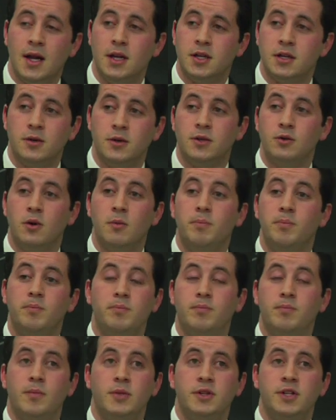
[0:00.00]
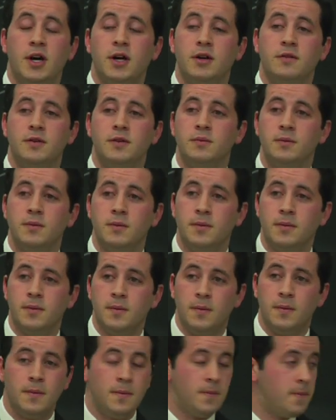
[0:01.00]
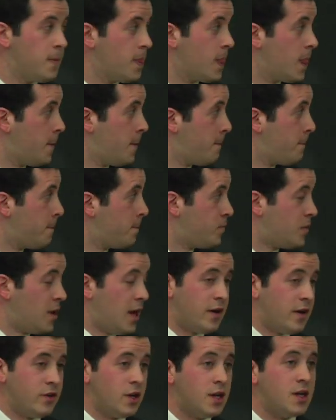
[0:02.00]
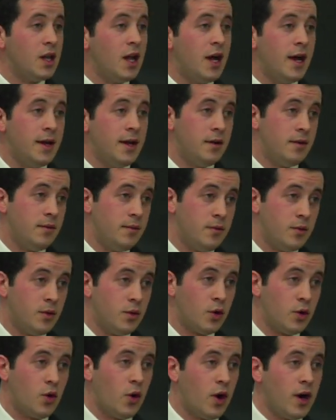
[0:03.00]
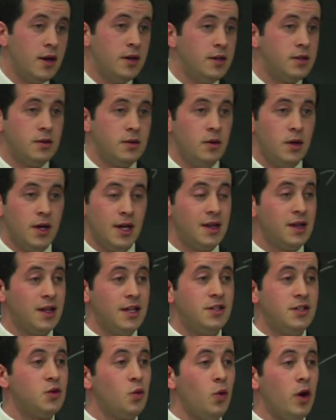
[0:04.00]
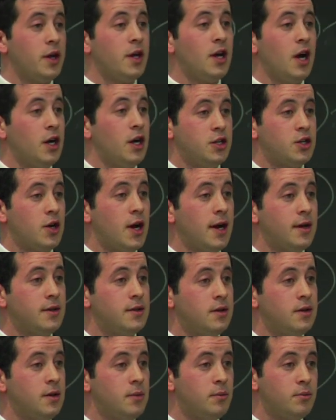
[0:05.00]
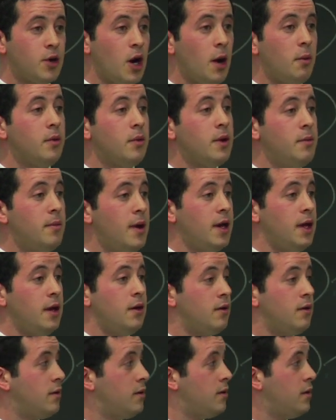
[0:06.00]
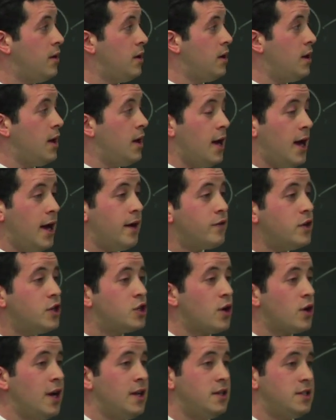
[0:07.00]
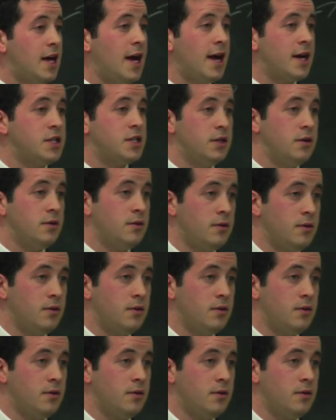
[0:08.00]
enter into a ton of them. Every client requires at least one contract, probably many. Every transaction.